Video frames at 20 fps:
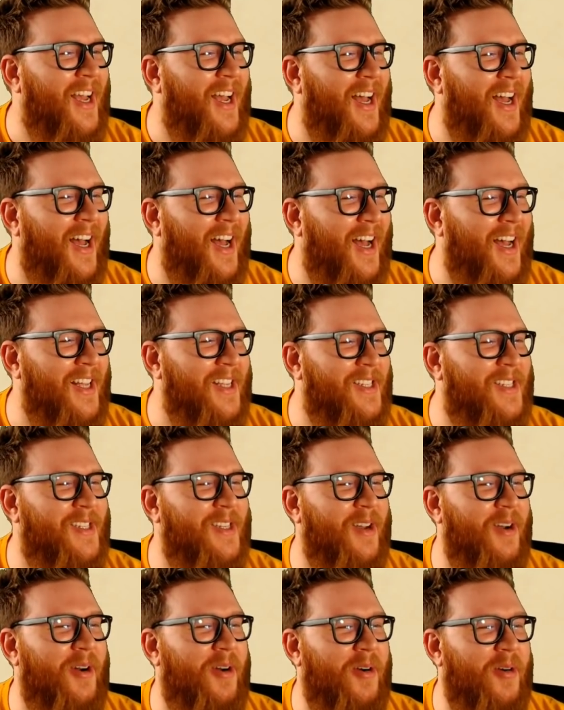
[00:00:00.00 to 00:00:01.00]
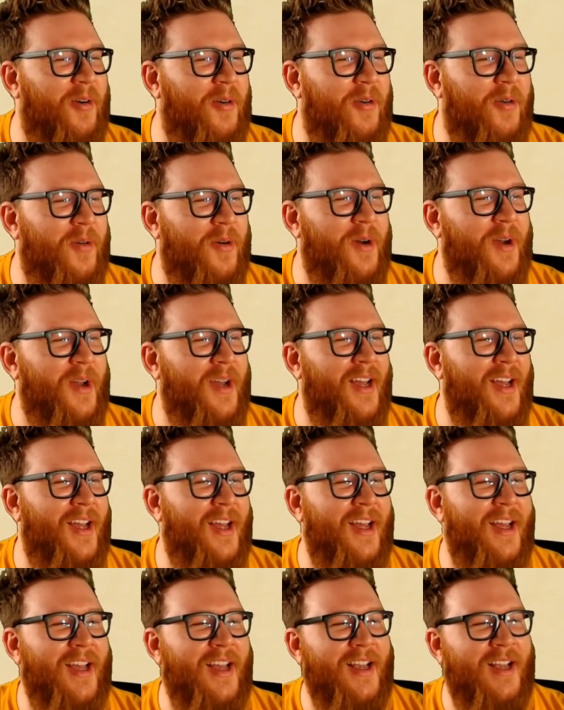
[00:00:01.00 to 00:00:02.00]
Uh, so
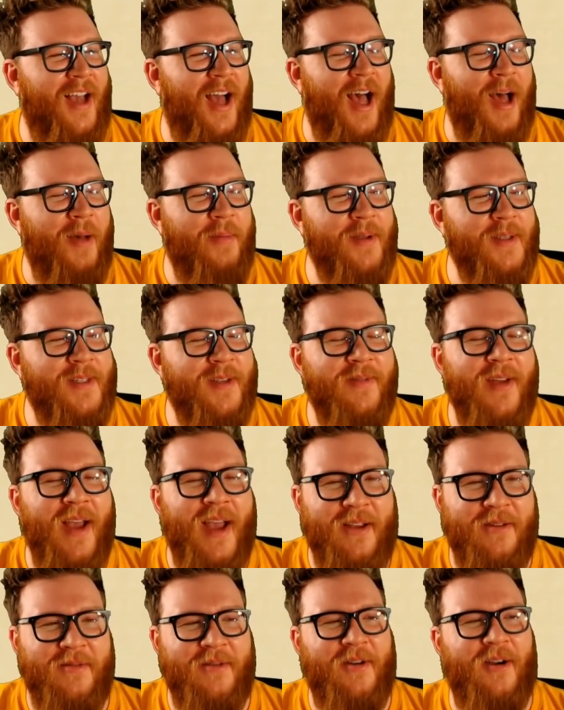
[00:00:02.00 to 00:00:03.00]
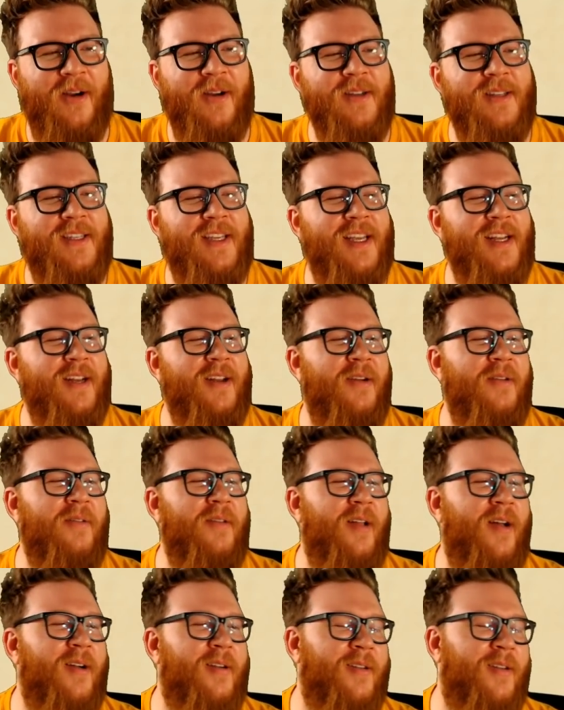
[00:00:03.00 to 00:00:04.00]
copies of Echo cards can no
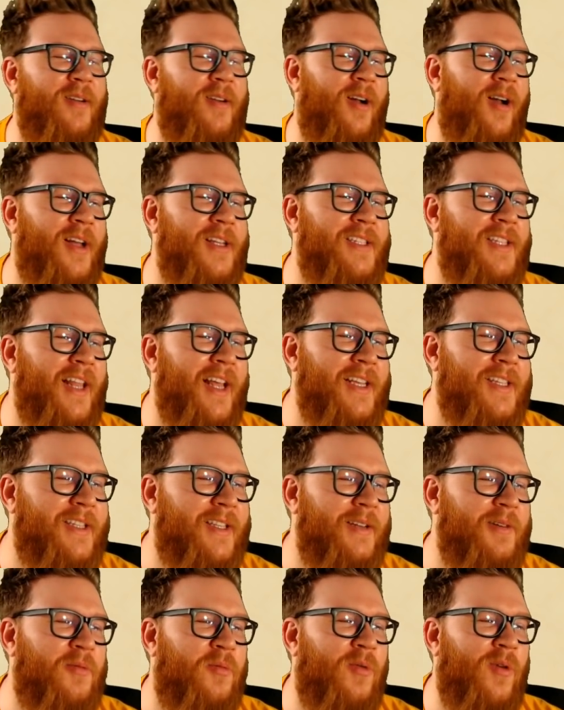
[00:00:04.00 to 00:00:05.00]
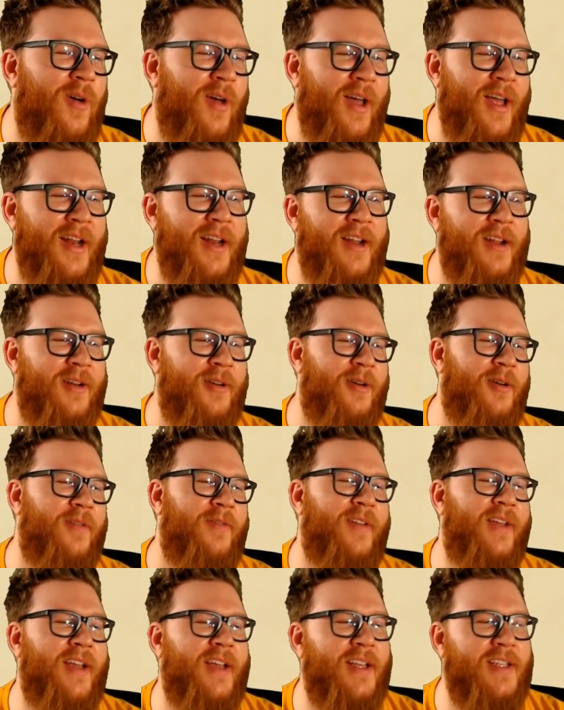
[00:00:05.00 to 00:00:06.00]
longer cost less than one,
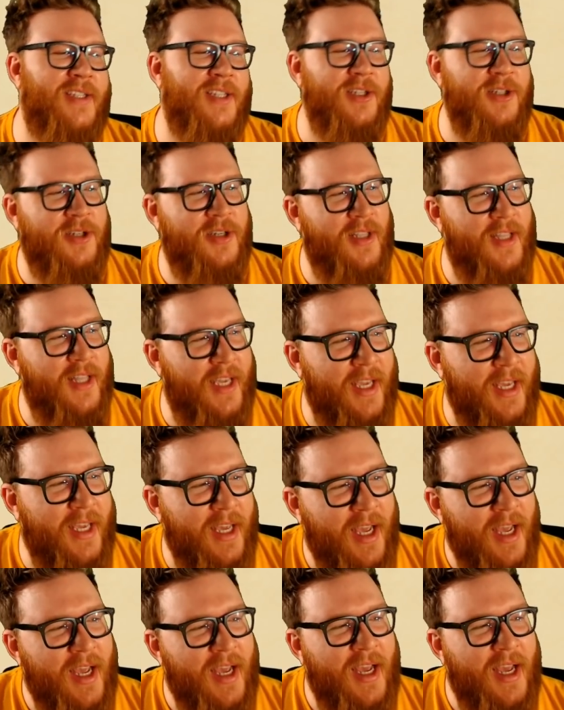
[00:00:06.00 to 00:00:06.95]
nerfing essentially,